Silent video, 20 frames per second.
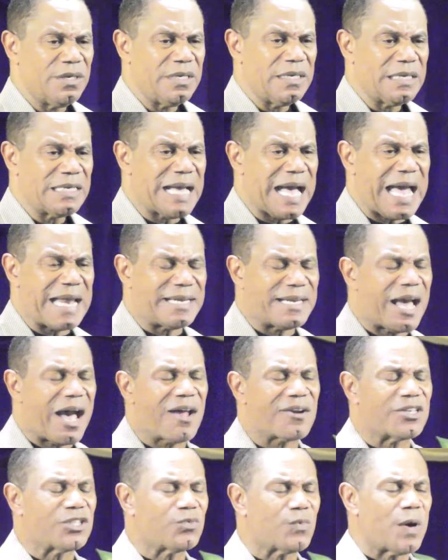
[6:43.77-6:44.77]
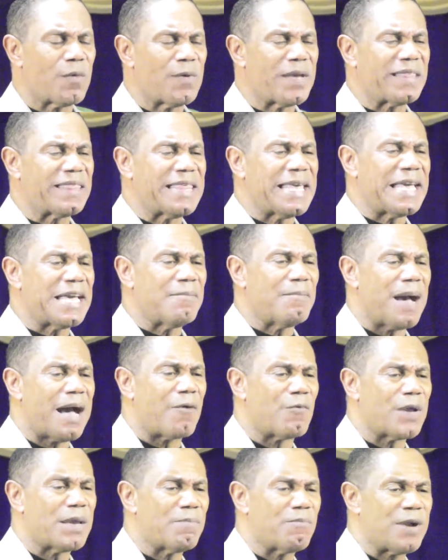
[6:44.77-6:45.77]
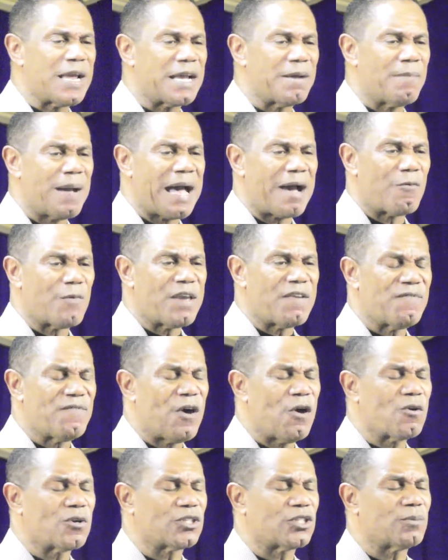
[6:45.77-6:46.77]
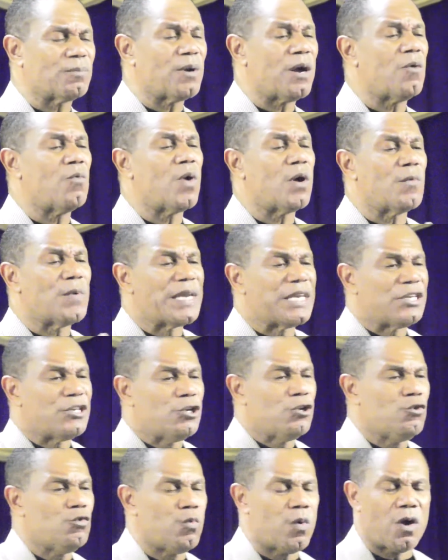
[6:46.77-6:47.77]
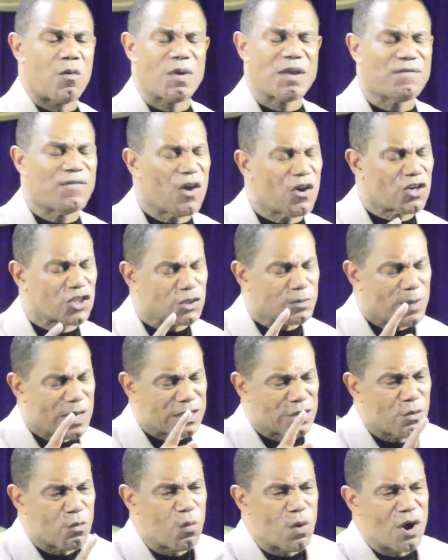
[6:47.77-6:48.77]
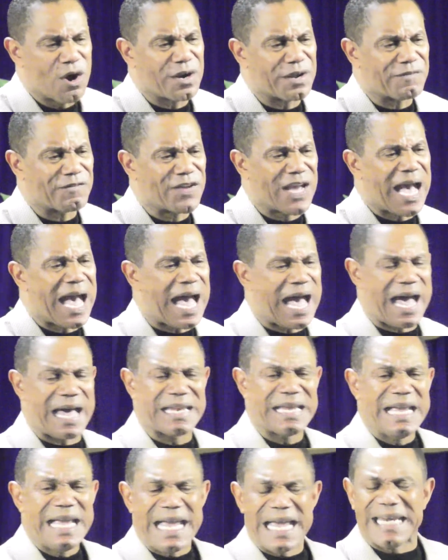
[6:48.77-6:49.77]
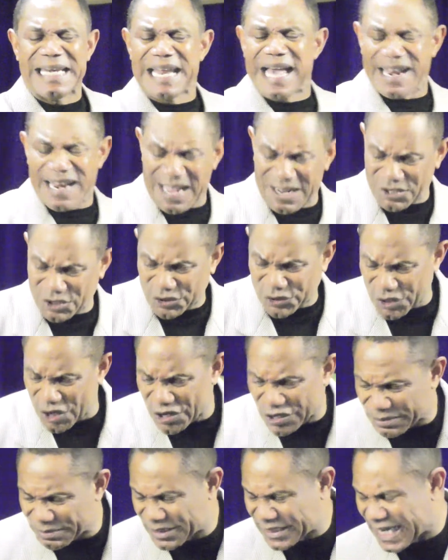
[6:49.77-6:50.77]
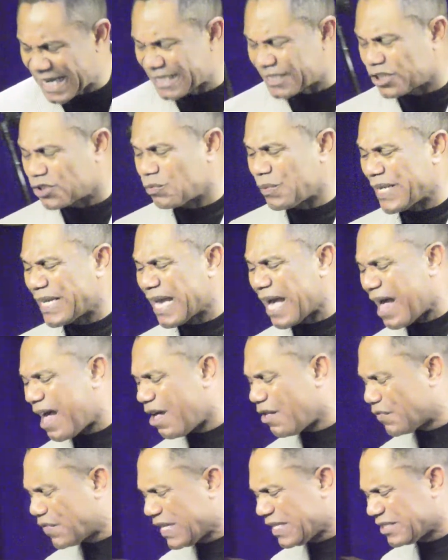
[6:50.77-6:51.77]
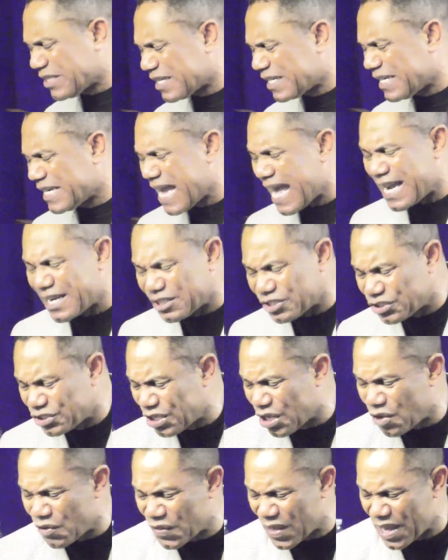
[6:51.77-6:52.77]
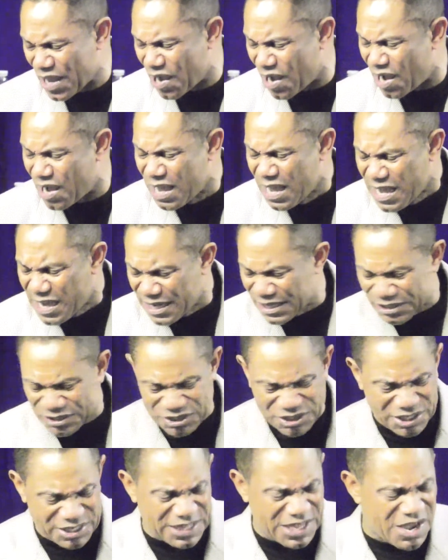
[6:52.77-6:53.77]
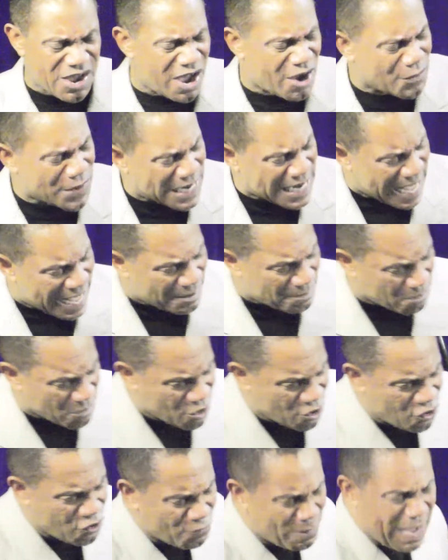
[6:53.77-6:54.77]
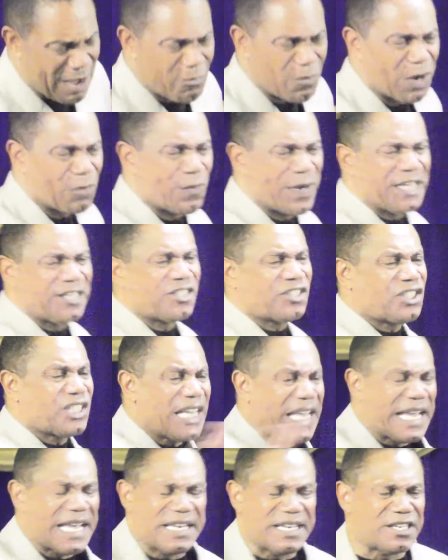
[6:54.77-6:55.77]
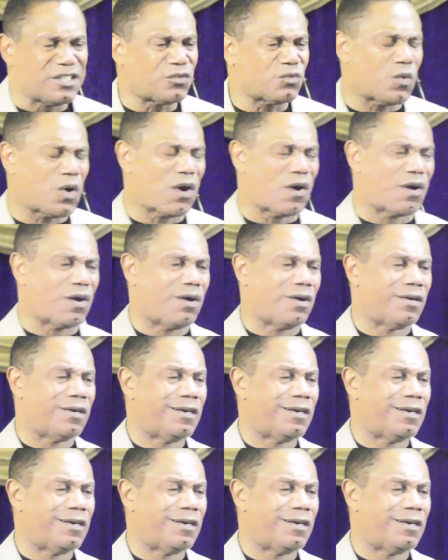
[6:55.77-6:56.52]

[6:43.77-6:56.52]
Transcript: God taught us what we think about, we bring about. We focus upon what we do want. We focus upon the Word of God and not our circumstances. We call things that are not as though they are until they are. We're not moved by what we see in this world.